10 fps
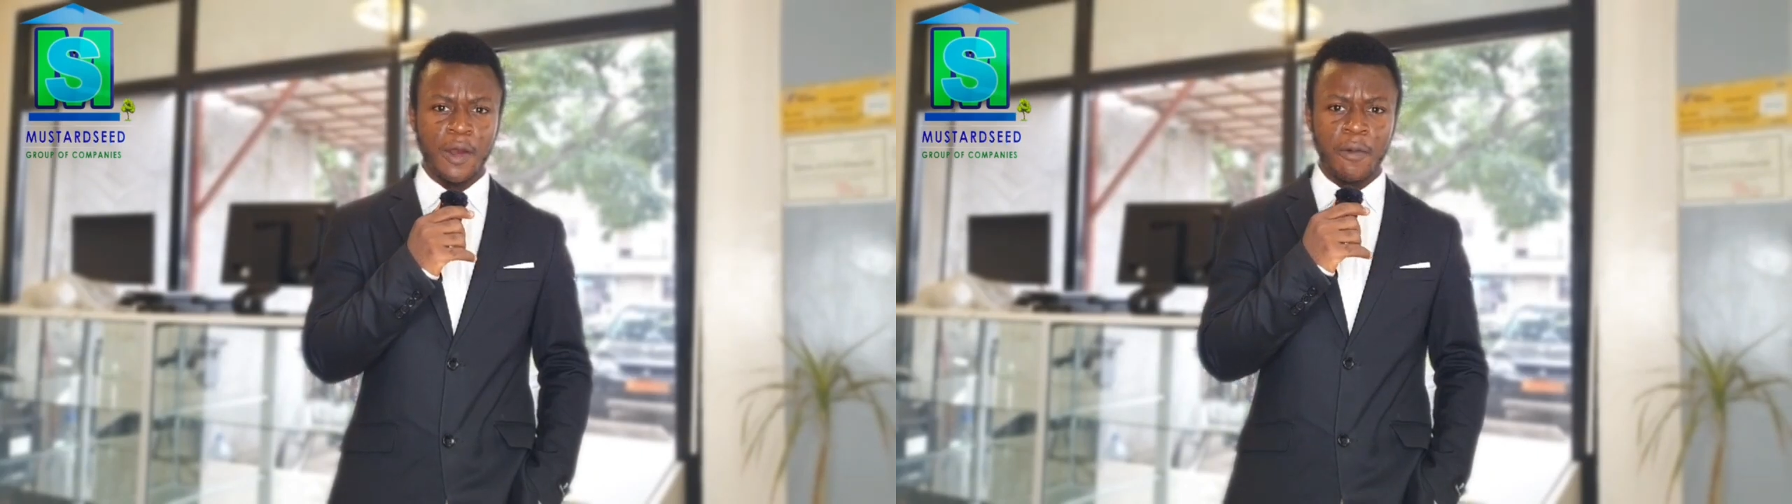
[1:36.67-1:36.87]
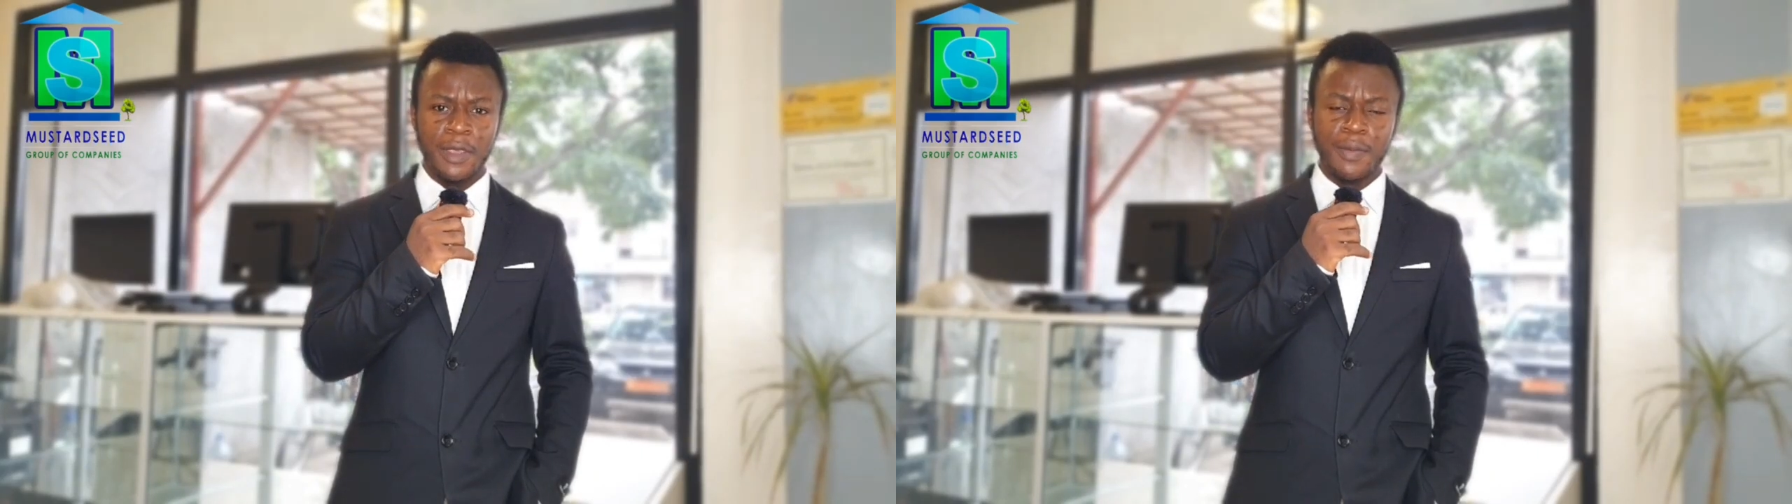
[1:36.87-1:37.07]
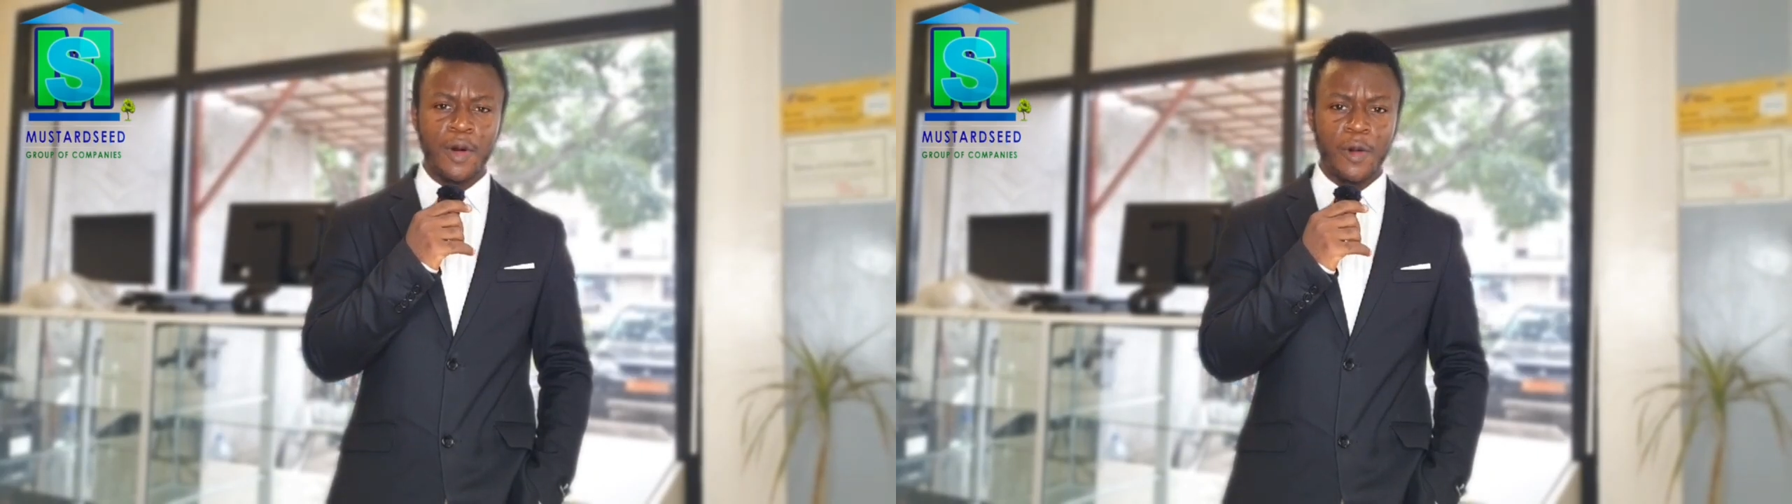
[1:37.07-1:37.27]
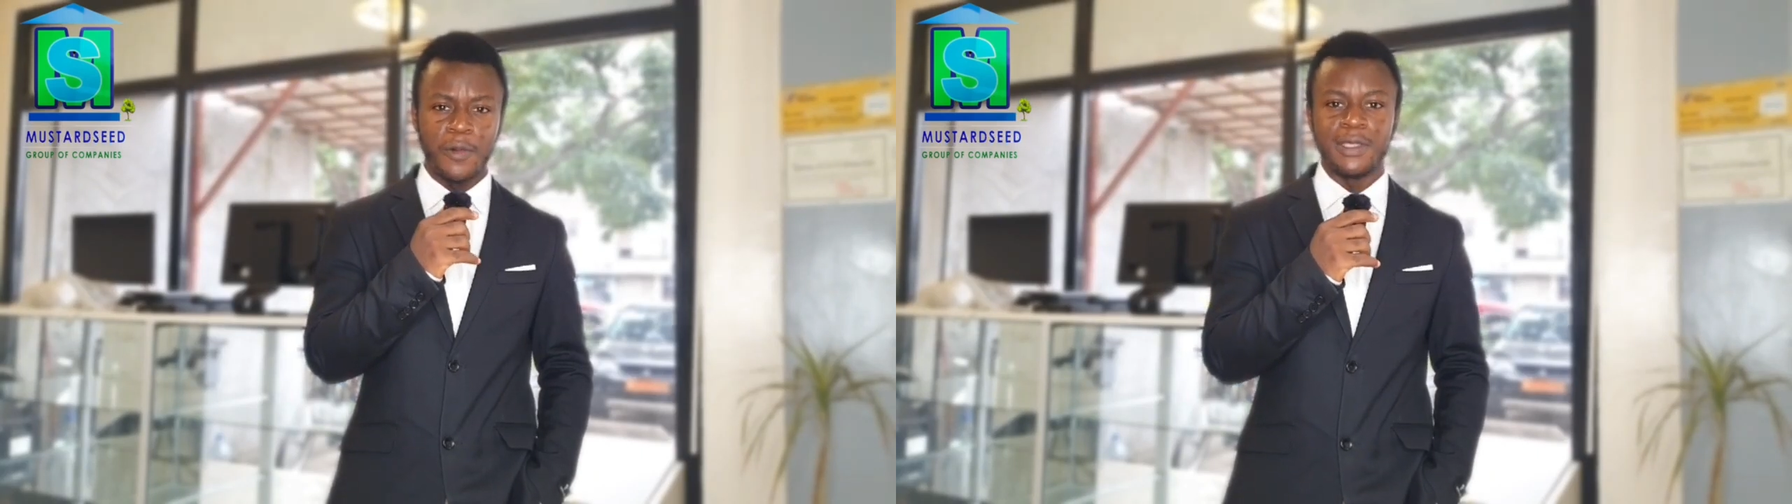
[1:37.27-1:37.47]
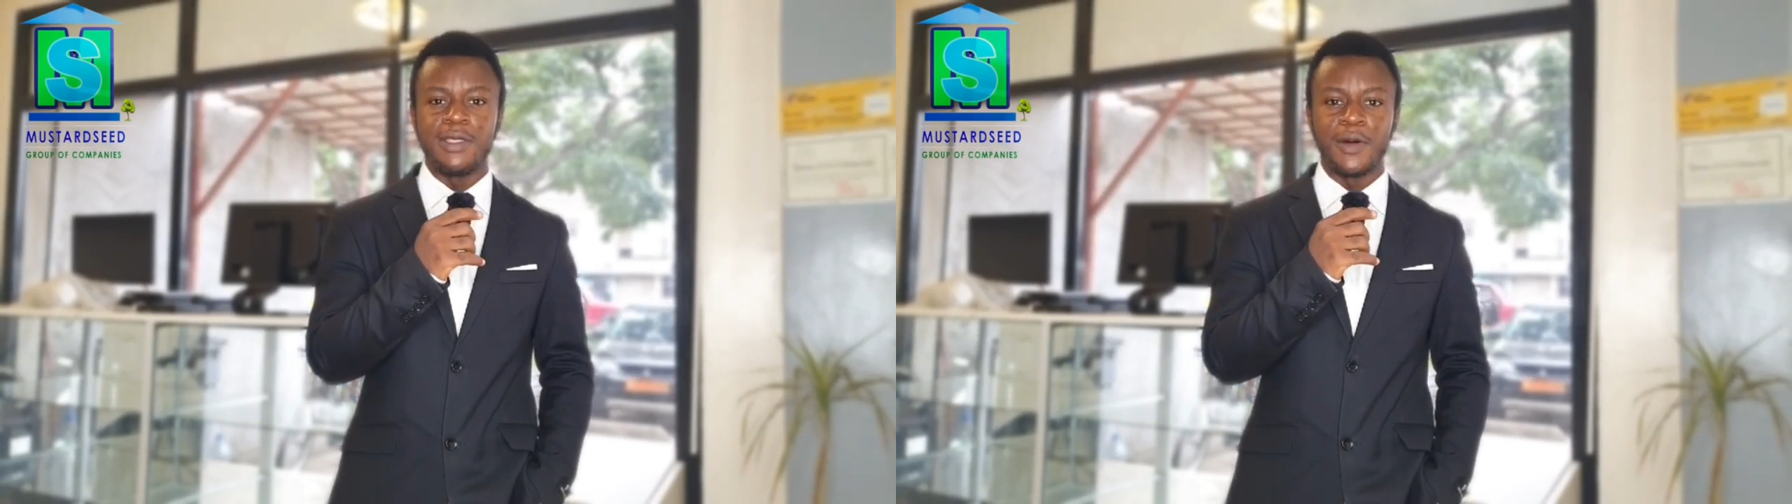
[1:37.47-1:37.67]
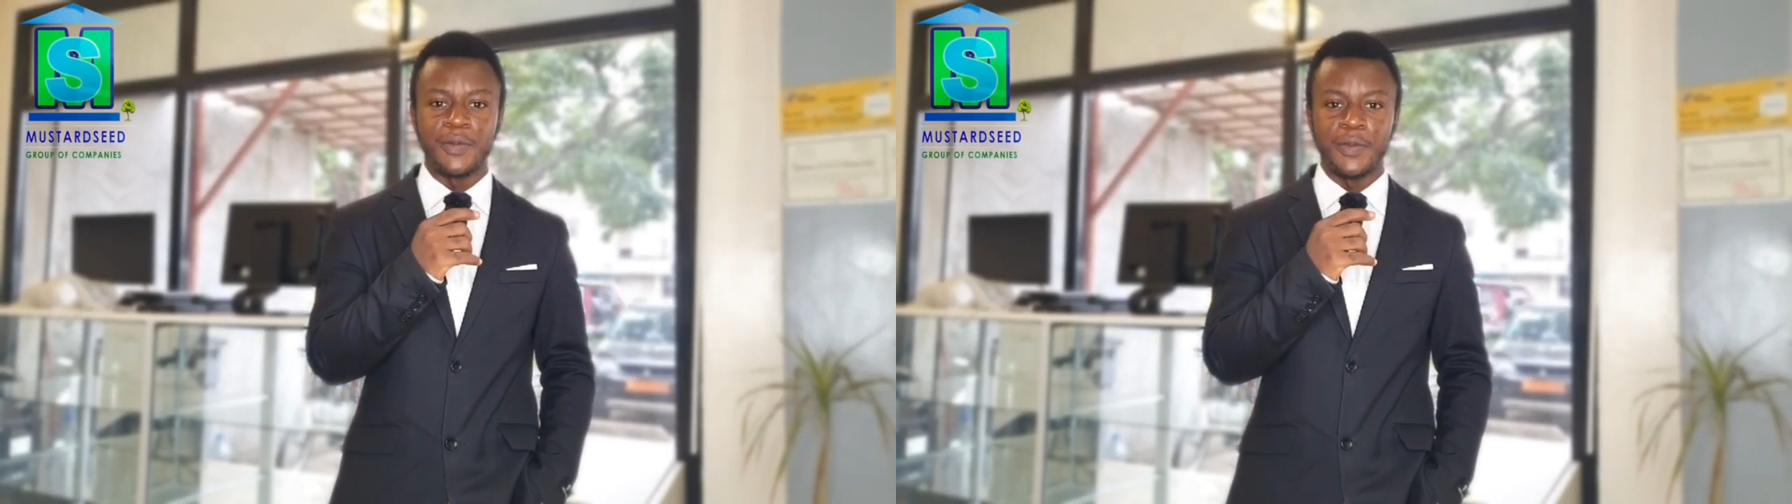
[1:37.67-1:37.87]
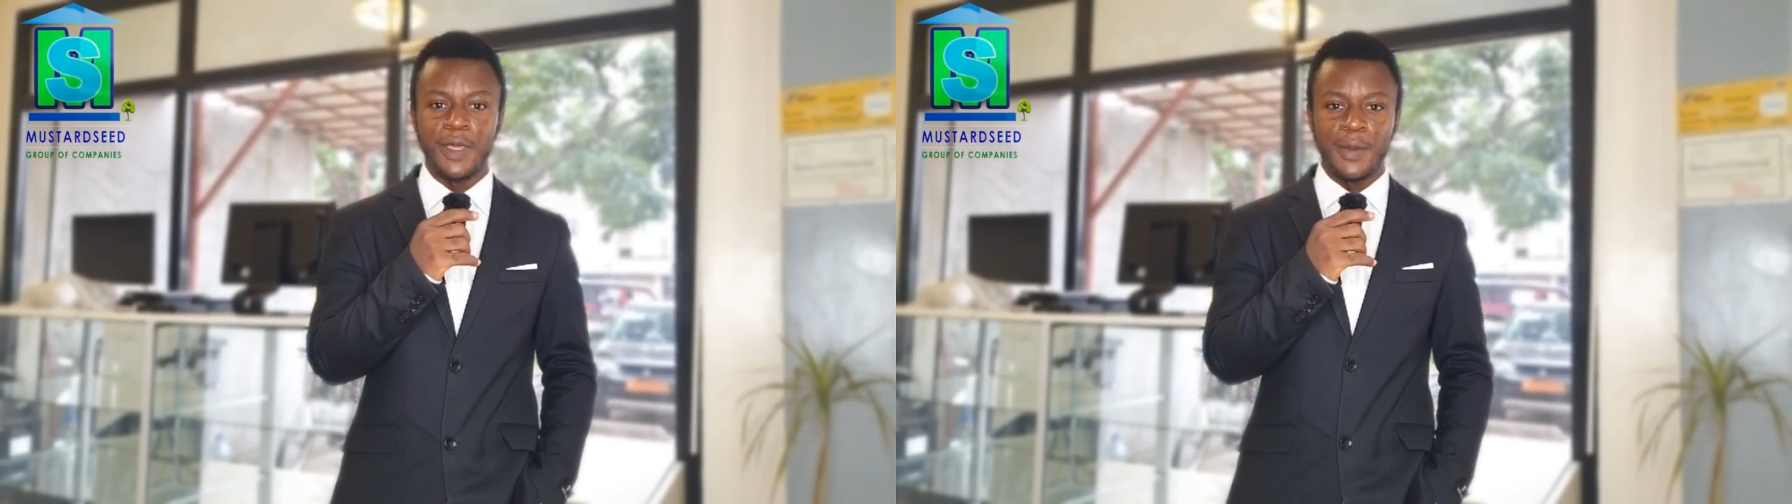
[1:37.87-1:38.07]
with more wisdom.